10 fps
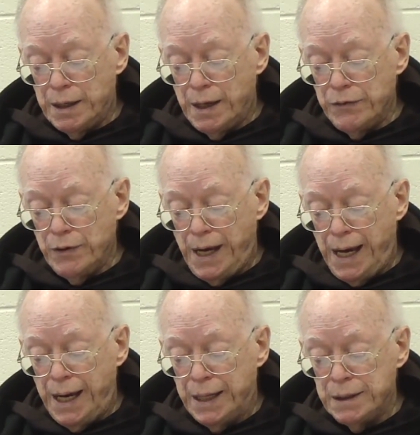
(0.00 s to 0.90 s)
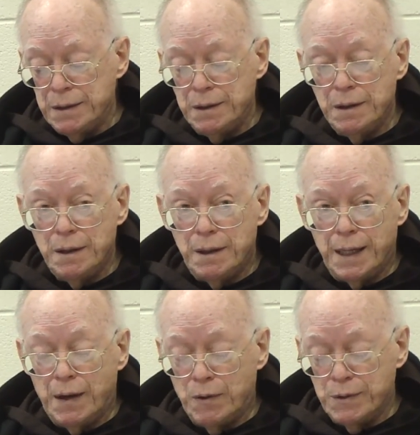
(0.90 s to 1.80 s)
Another hand,
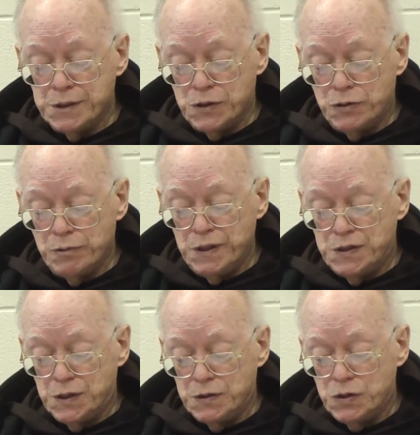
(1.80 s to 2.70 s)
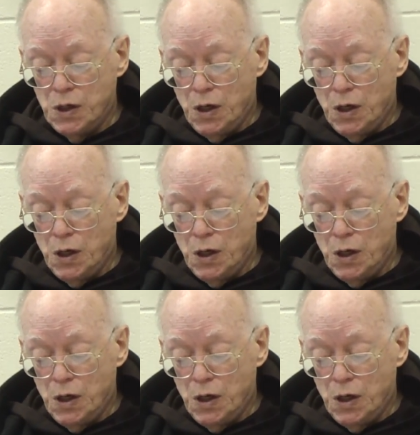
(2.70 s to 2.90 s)
now it wasn't Teresa's,